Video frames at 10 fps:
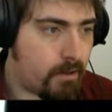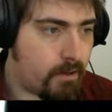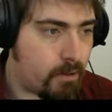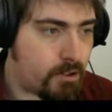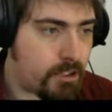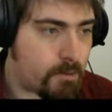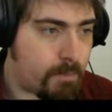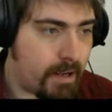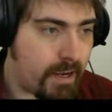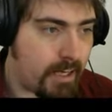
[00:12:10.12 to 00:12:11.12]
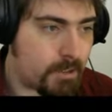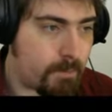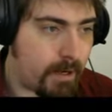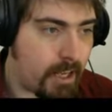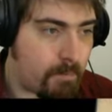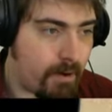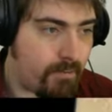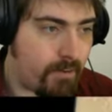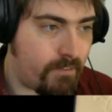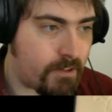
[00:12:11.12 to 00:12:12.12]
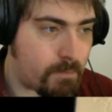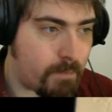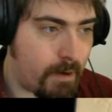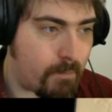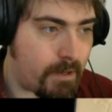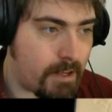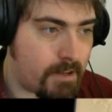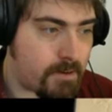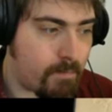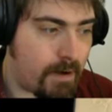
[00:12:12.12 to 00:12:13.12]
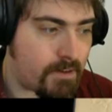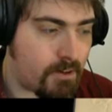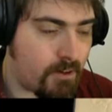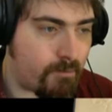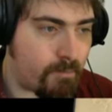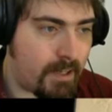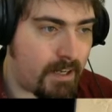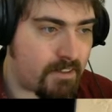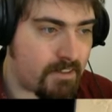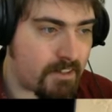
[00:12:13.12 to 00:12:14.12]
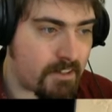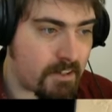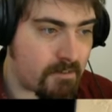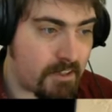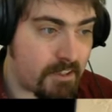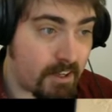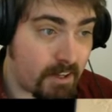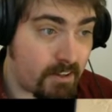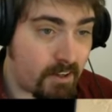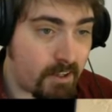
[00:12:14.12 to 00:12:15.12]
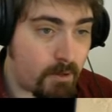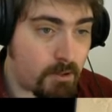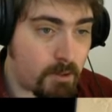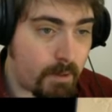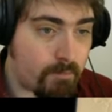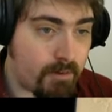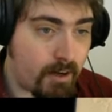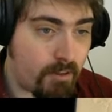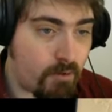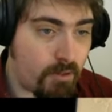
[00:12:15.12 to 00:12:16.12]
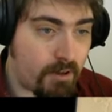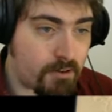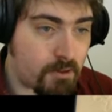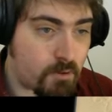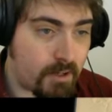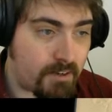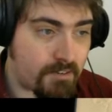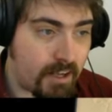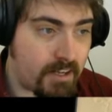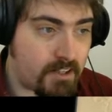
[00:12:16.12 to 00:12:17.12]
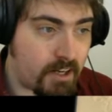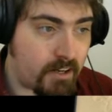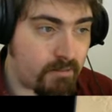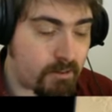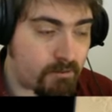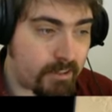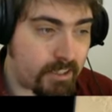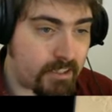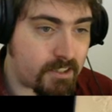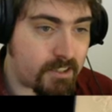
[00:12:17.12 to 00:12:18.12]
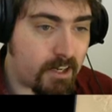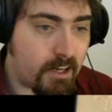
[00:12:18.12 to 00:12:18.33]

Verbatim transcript: Yojih is being held back here by Furfa's spam, but his mass of blazes is increasing, and I think Yojih might break through there soon as A J retreats.